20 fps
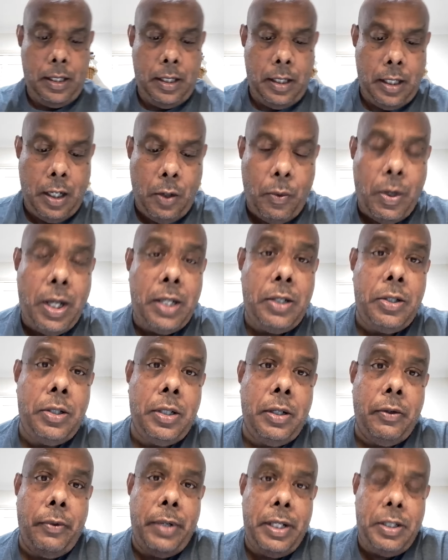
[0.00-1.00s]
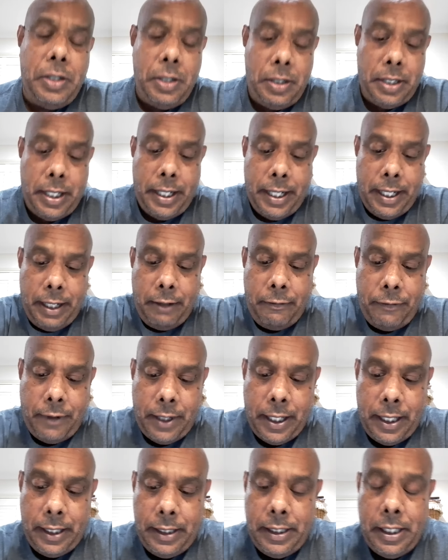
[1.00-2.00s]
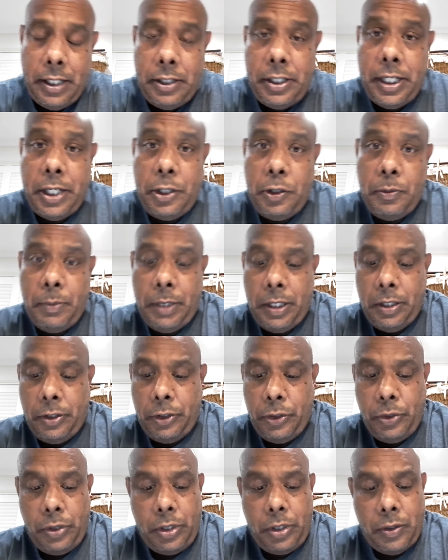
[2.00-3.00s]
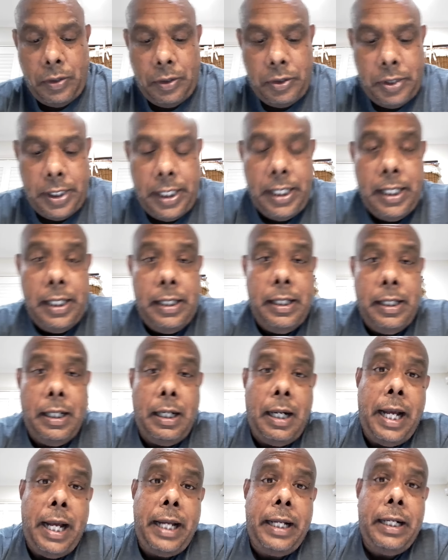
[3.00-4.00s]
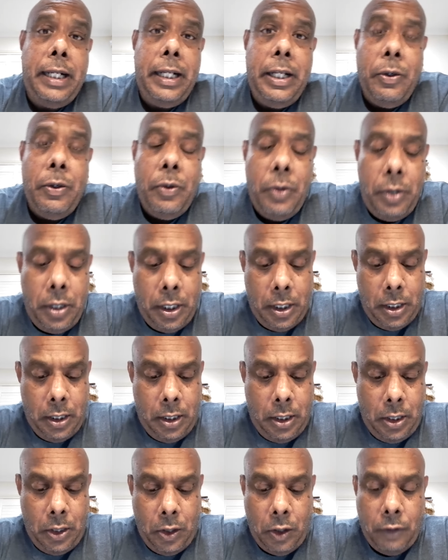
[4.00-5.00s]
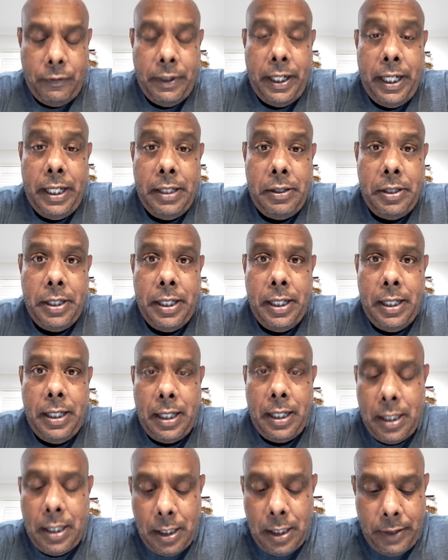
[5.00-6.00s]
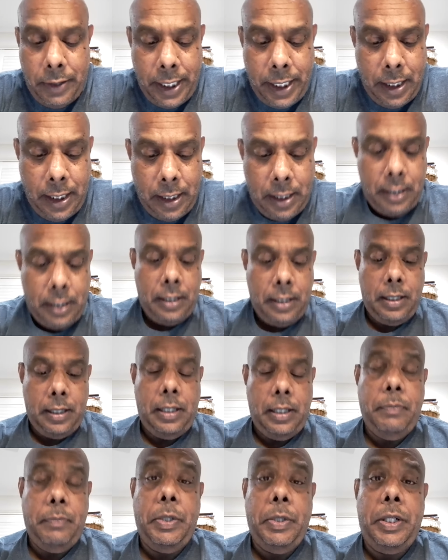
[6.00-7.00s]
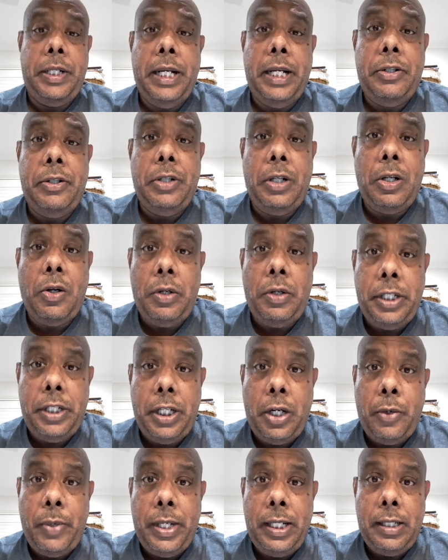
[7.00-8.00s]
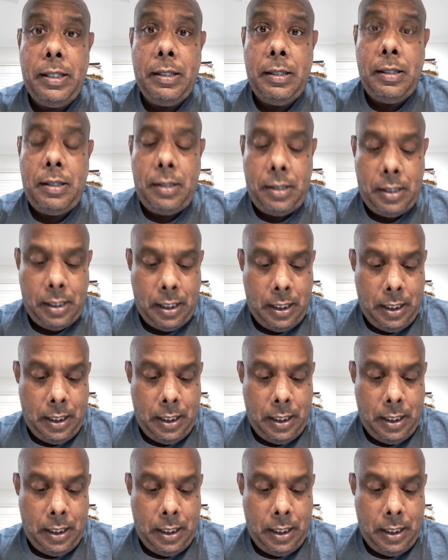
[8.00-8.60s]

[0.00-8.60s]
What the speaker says: Now, once a risk is identified, the assessment should consider the likelihood of an incident occurring, the potential consequences,